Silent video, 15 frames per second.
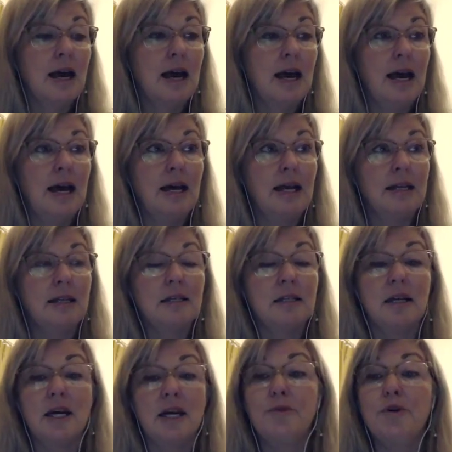and
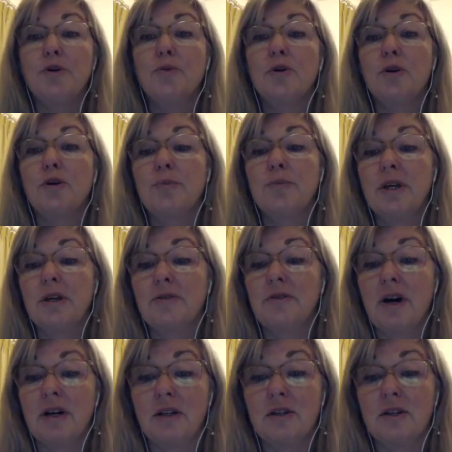you will all be
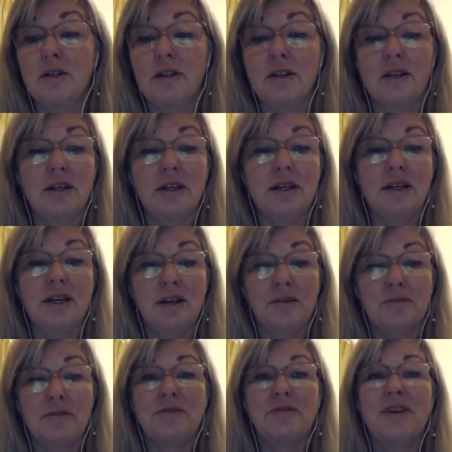invited to the
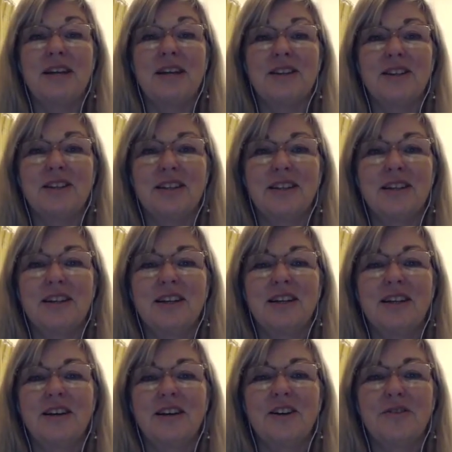event,
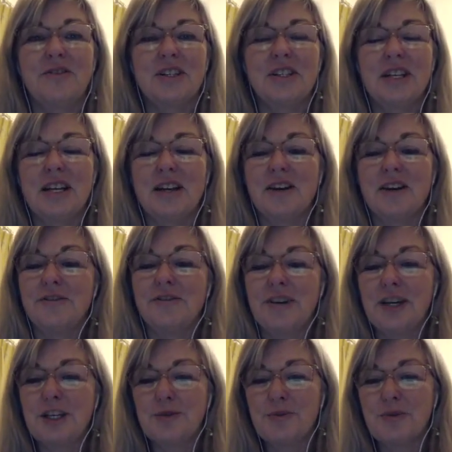obviously on
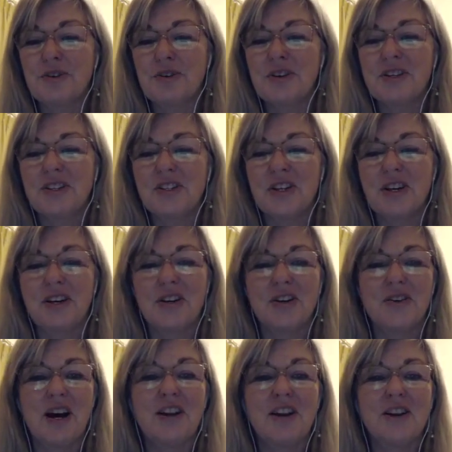Facebook.
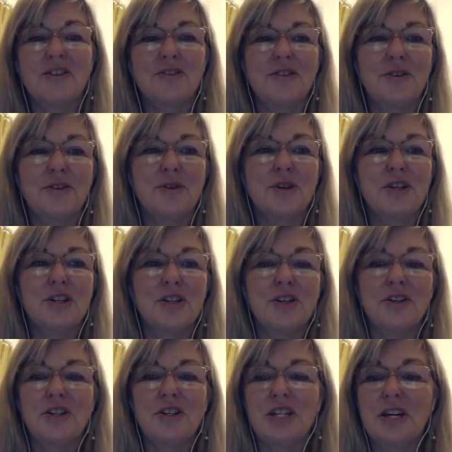So I look forward
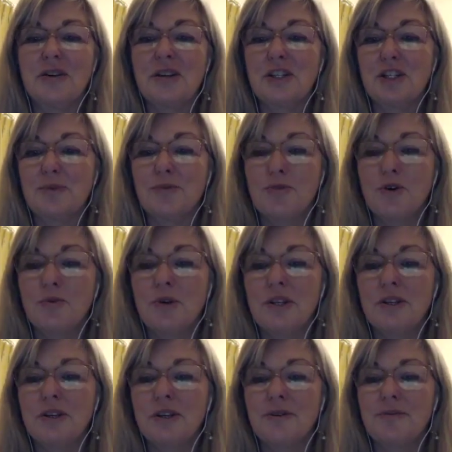to sharing some more
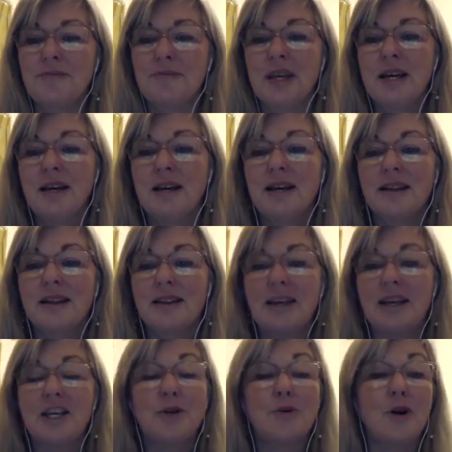with you.
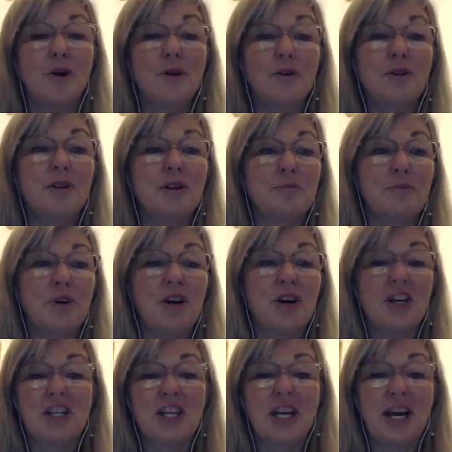Thank you all.
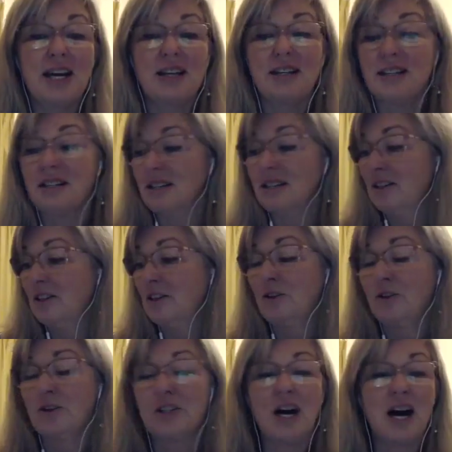Appreciate
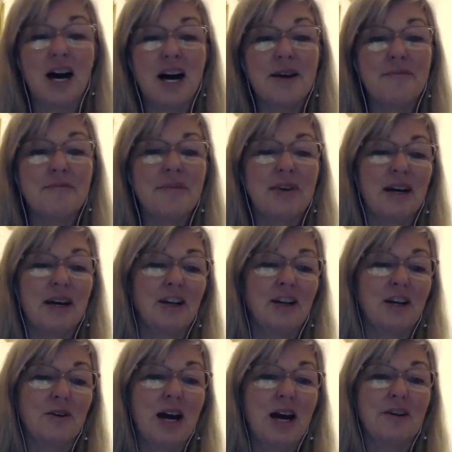your time. I
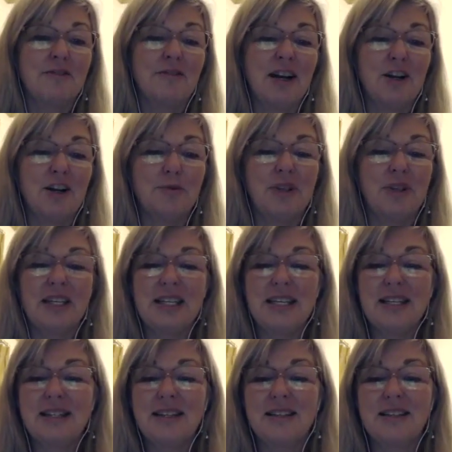know how valuable it
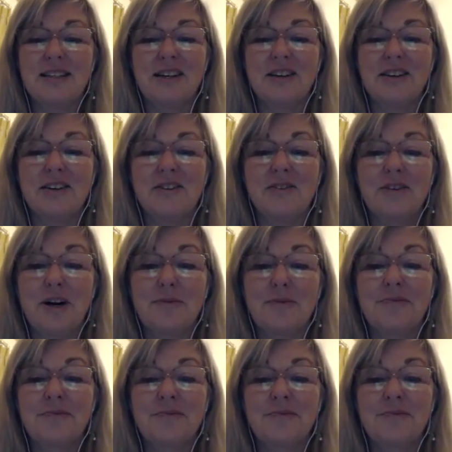is. So